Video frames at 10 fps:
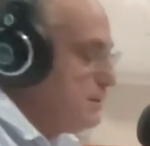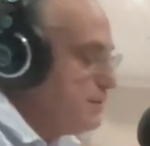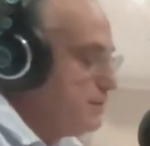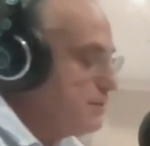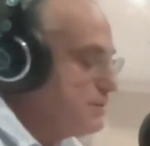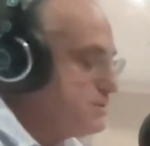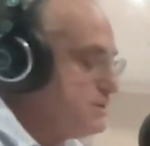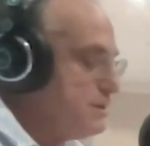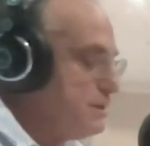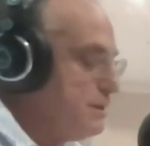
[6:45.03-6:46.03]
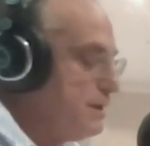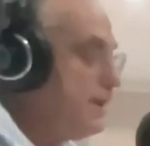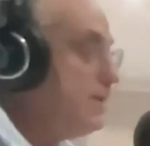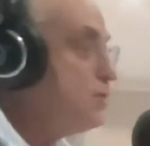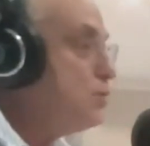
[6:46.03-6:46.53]
And the answer,
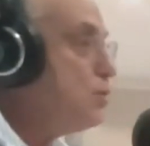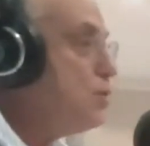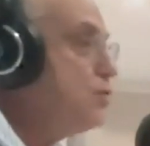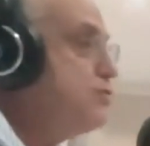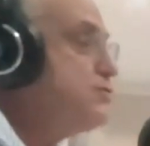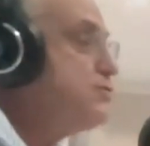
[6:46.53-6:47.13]
he who learns